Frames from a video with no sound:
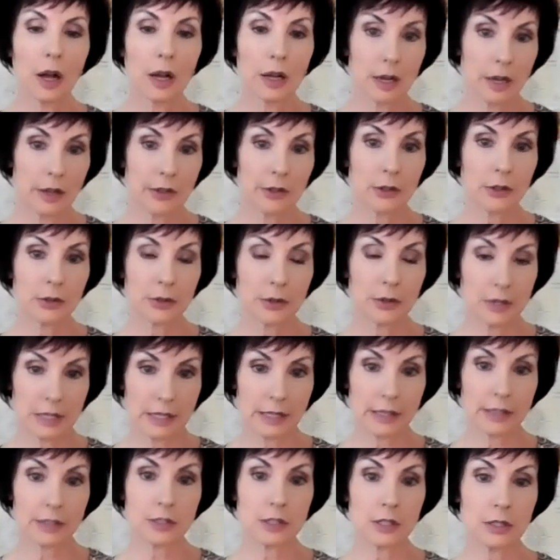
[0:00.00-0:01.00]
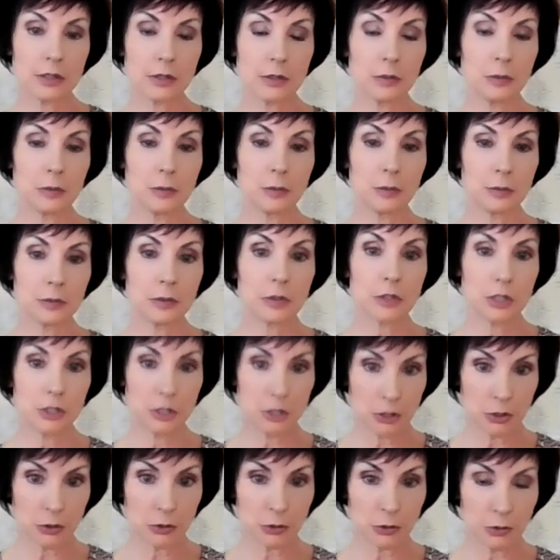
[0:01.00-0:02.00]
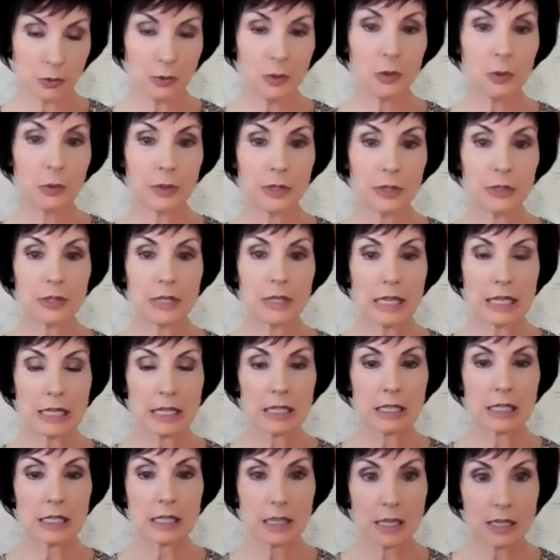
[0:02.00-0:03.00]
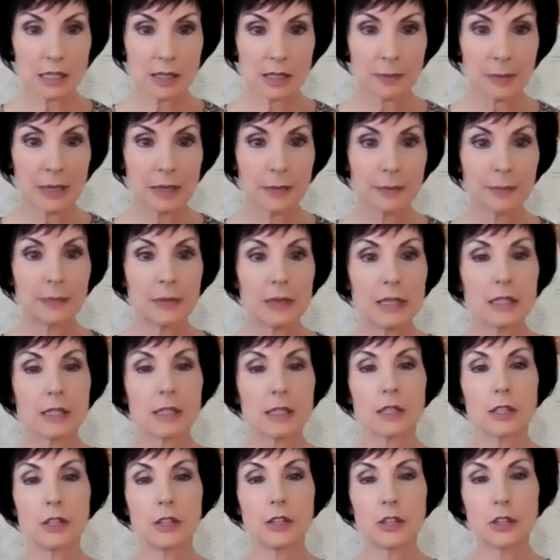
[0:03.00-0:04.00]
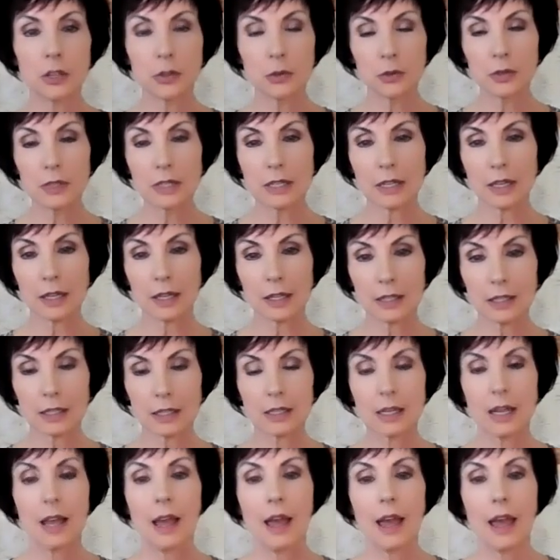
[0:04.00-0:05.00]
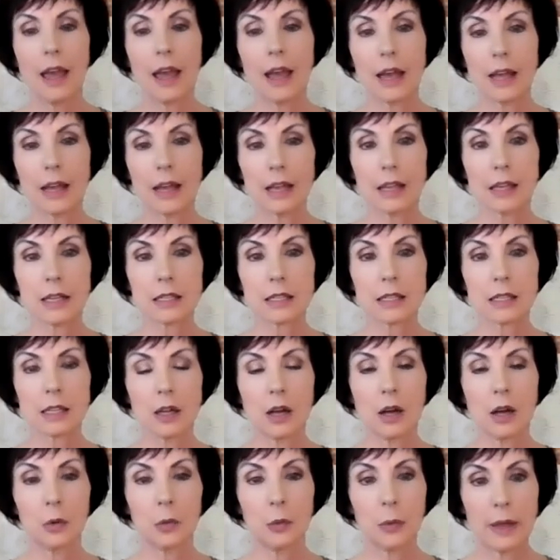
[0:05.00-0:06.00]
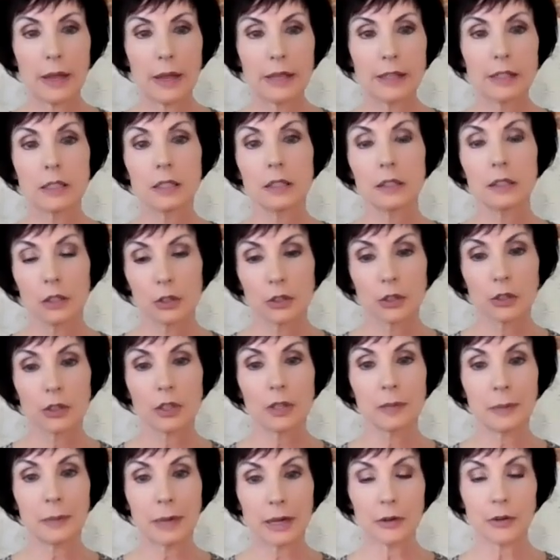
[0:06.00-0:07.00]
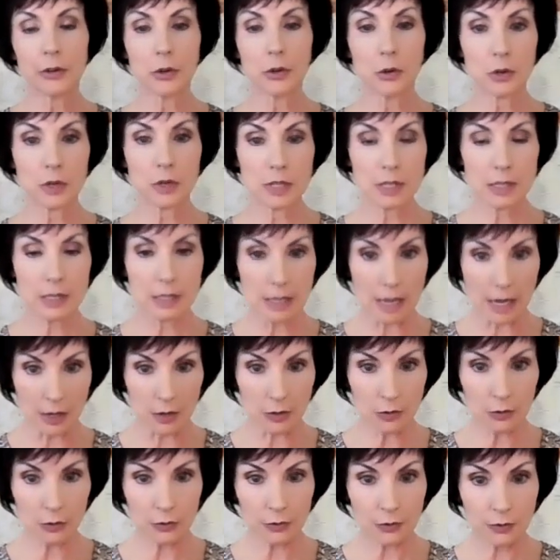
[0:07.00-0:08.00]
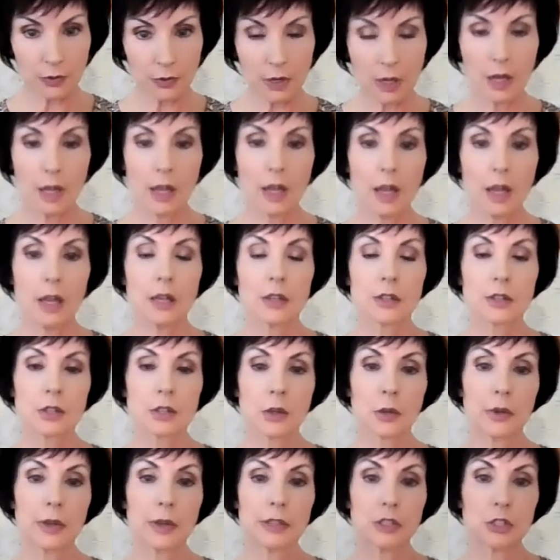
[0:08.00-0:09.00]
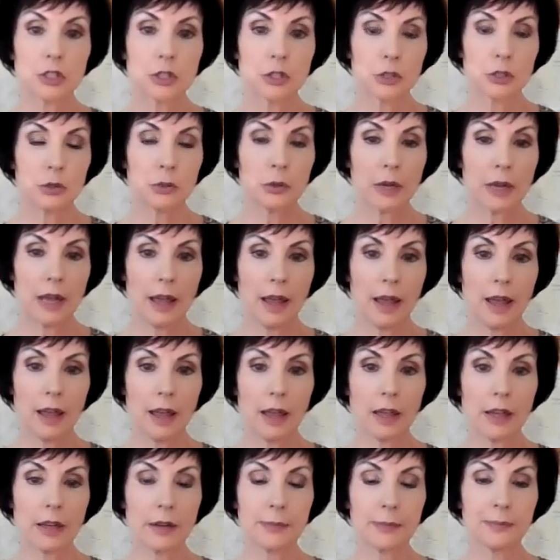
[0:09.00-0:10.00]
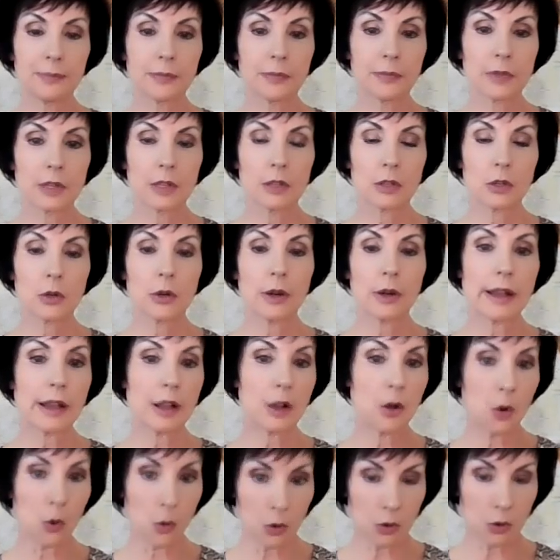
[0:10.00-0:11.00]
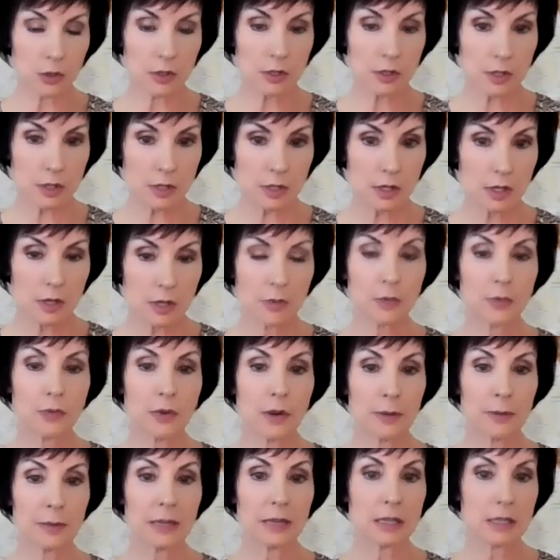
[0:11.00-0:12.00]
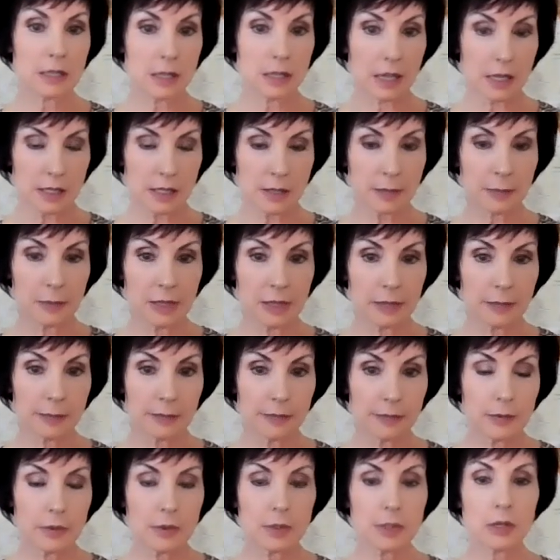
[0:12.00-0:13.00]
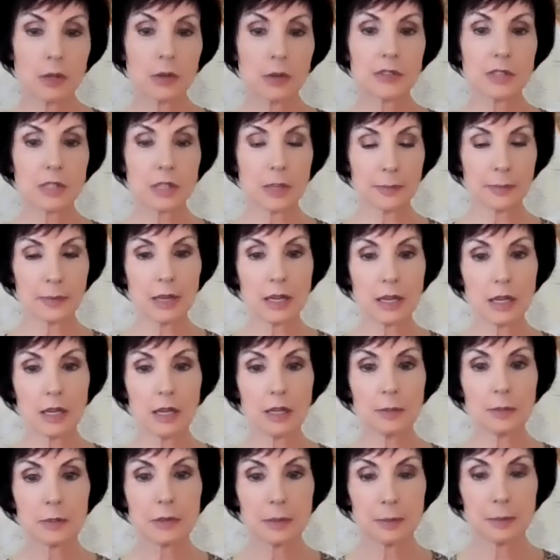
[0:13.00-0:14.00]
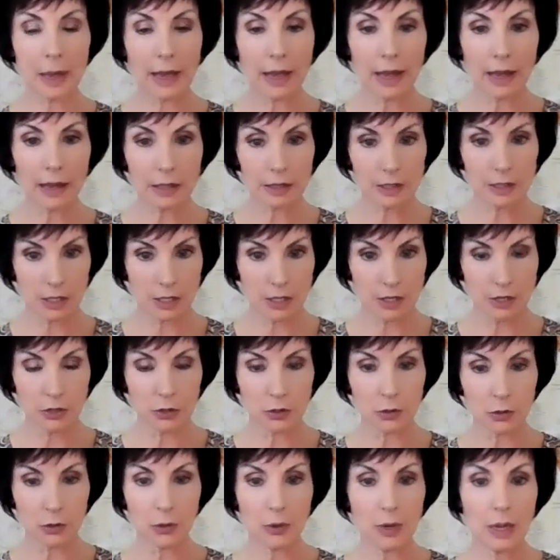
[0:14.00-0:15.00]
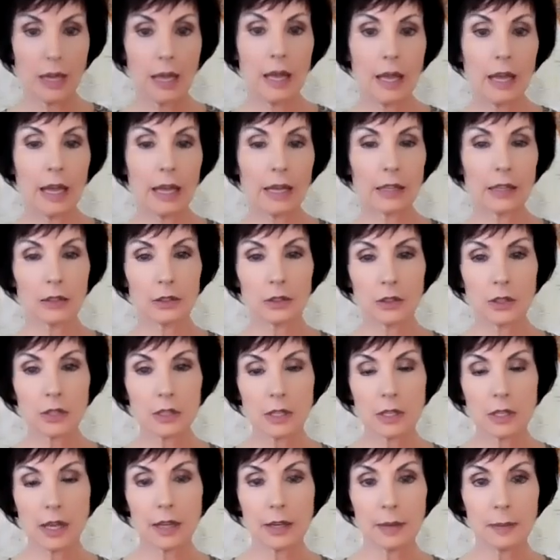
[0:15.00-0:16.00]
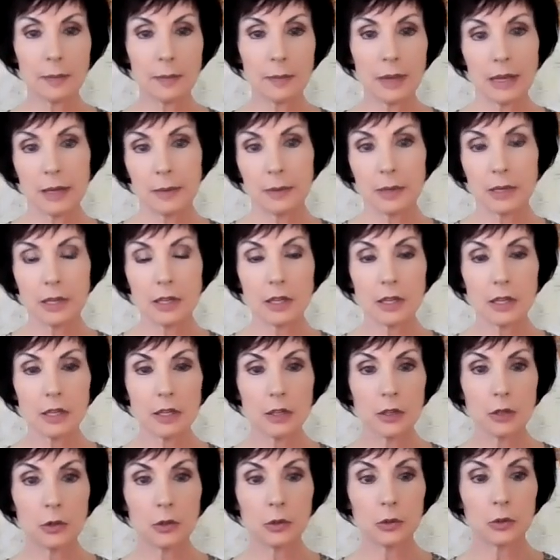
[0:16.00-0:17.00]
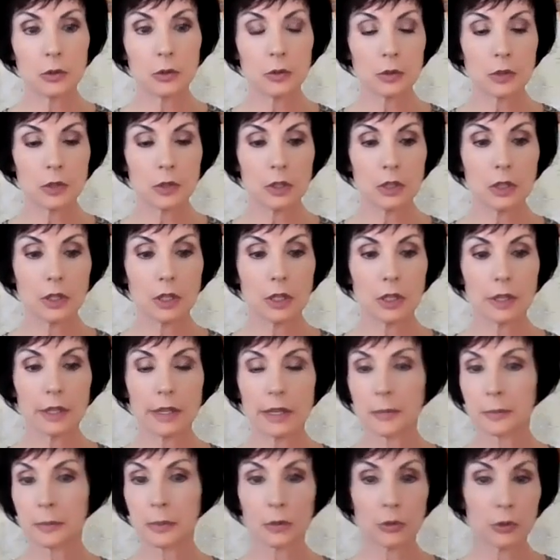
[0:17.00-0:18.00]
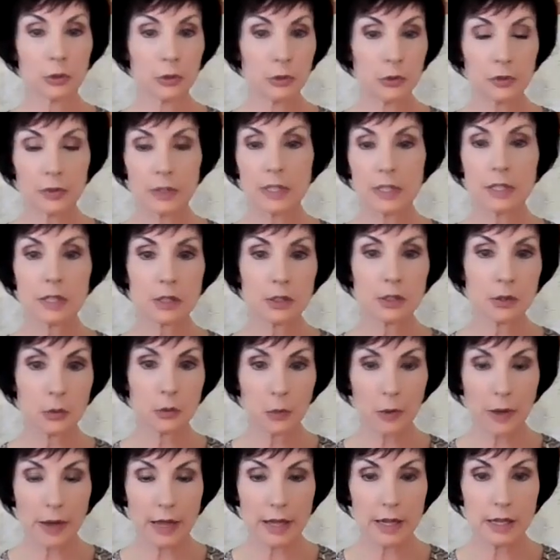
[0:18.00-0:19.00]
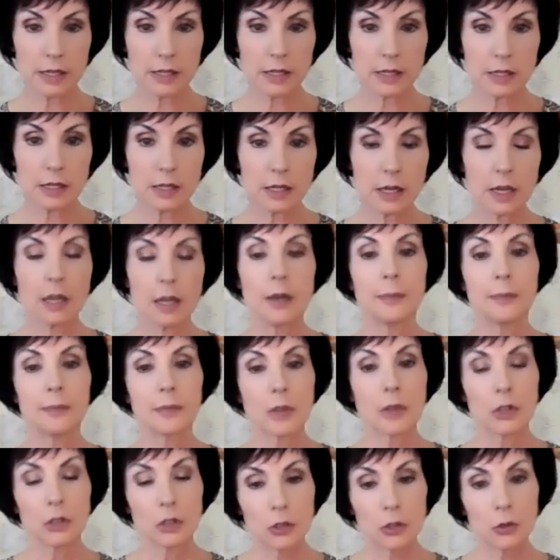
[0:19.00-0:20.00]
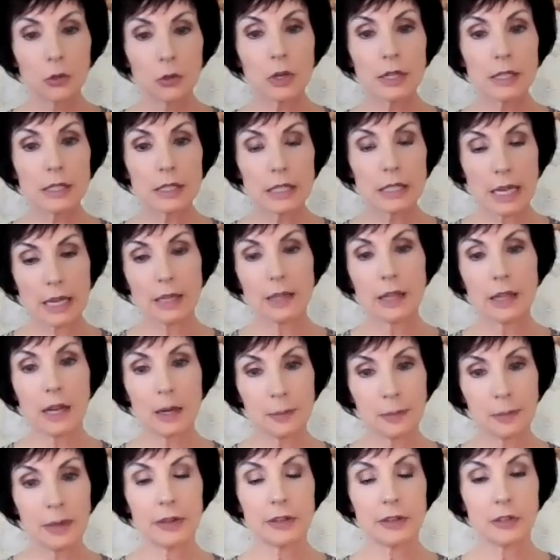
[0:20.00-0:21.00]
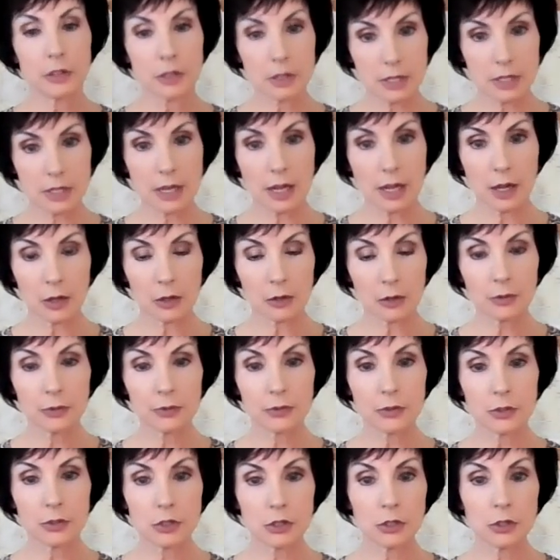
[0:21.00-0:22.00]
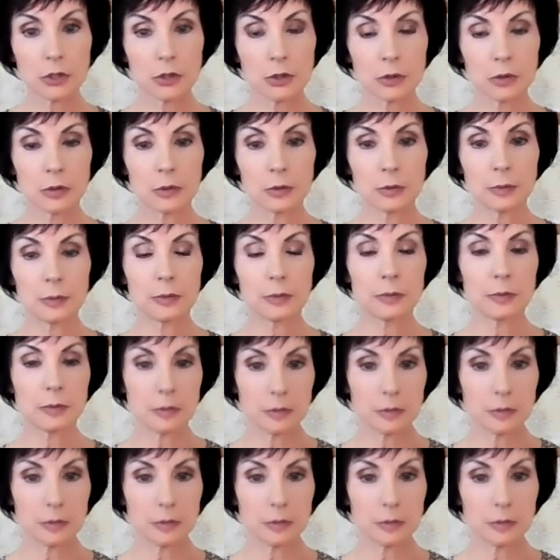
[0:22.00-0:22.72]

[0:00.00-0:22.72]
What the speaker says: another thing to do when you take an assessment is to use it as a way to learn about yourself so that you can create goals from the assessment. So if something comes back to you and it looks like maybe you could improve in certain ways, you can take that upon yourself to